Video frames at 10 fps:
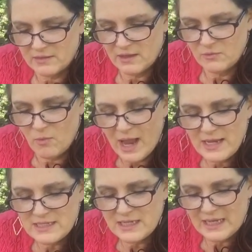and why
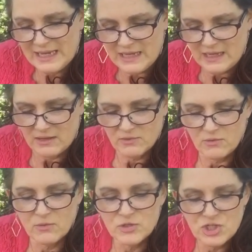did he
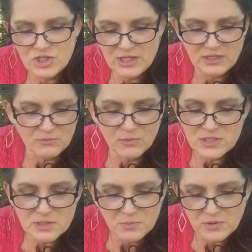or she
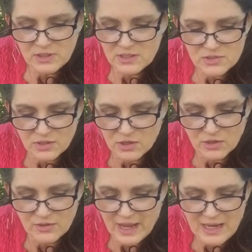want to put his or
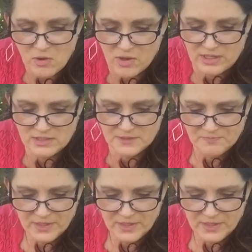her name on it?